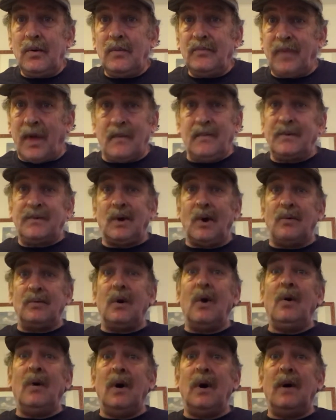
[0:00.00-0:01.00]
that we don't
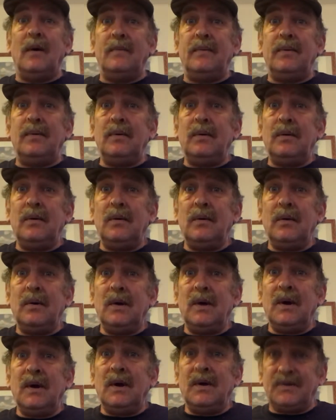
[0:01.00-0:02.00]
know of.
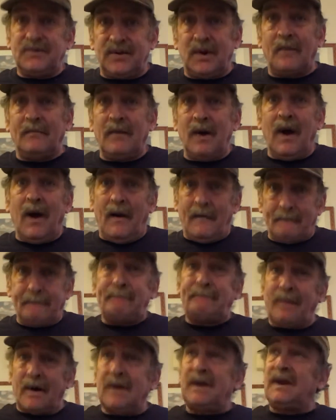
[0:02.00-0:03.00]
Some
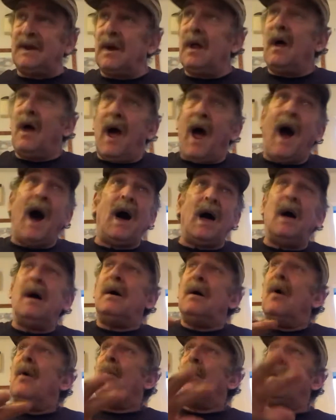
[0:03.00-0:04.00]
fucking,
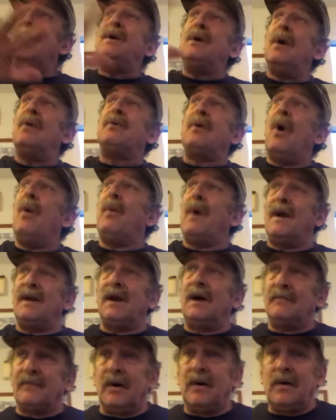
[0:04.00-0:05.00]
we don't know what
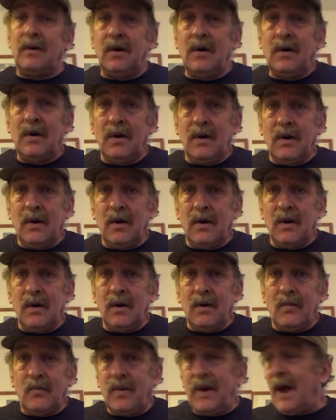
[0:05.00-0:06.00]
number.
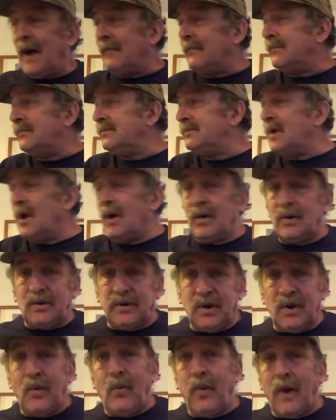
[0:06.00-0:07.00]
We have no
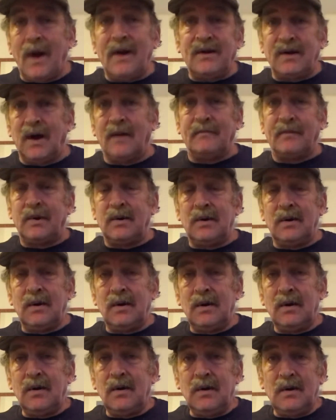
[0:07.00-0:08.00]
clue what number
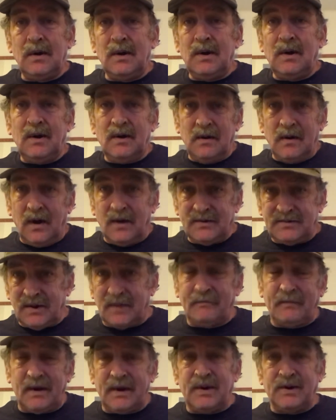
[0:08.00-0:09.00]

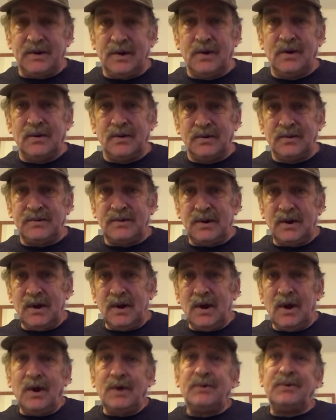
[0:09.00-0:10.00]
somebody used
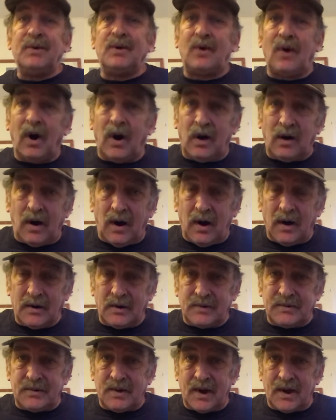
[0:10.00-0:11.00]
to call
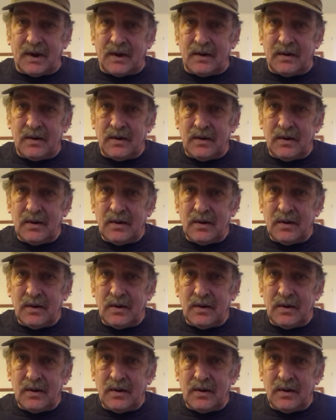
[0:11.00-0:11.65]
Auto Trader